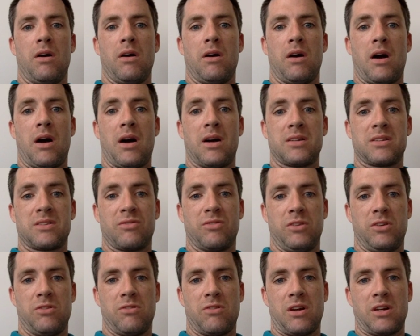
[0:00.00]
ask for
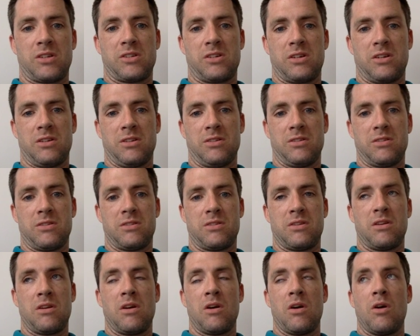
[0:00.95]
directions,
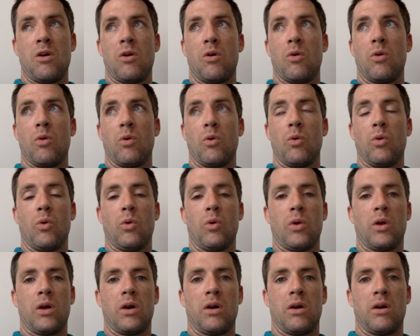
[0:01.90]

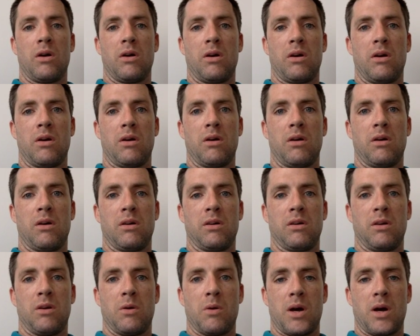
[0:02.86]
order,
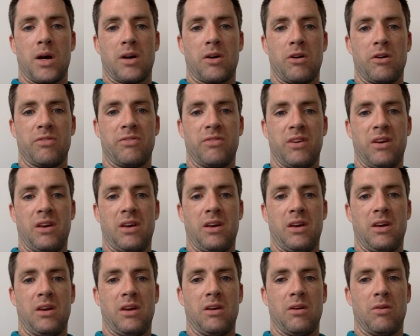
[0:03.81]
a coffee,